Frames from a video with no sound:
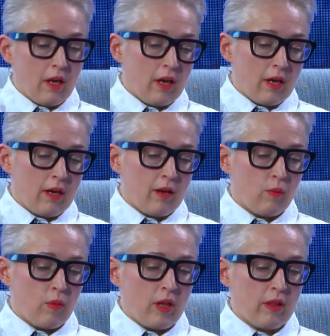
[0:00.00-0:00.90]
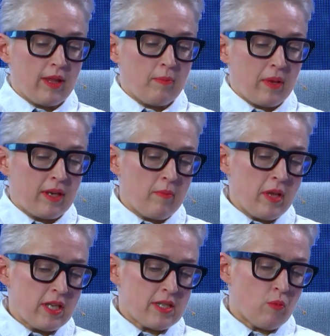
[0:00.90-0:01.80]
Well, the
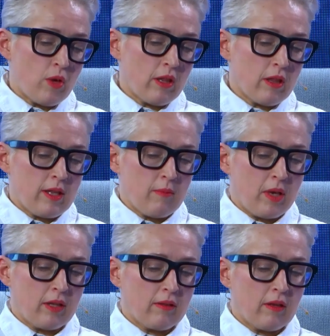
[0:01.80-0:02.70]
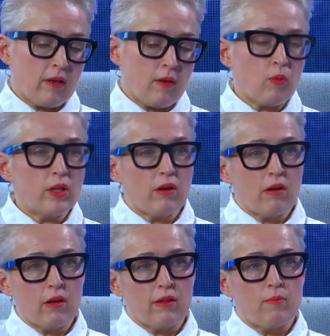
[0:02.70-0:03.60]
pandemic is one thing, but what
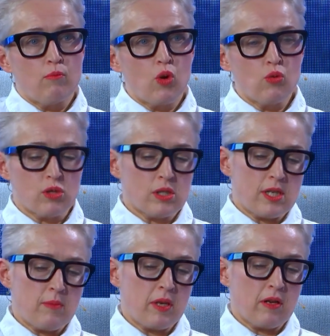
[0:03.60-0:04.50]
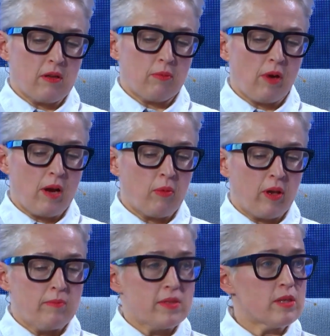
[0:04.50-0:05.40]
are the most typical
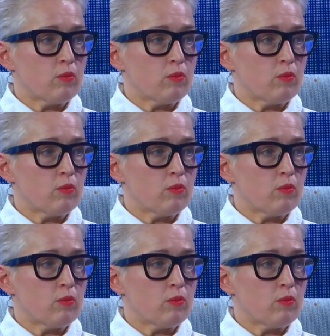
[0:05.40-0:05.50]
problems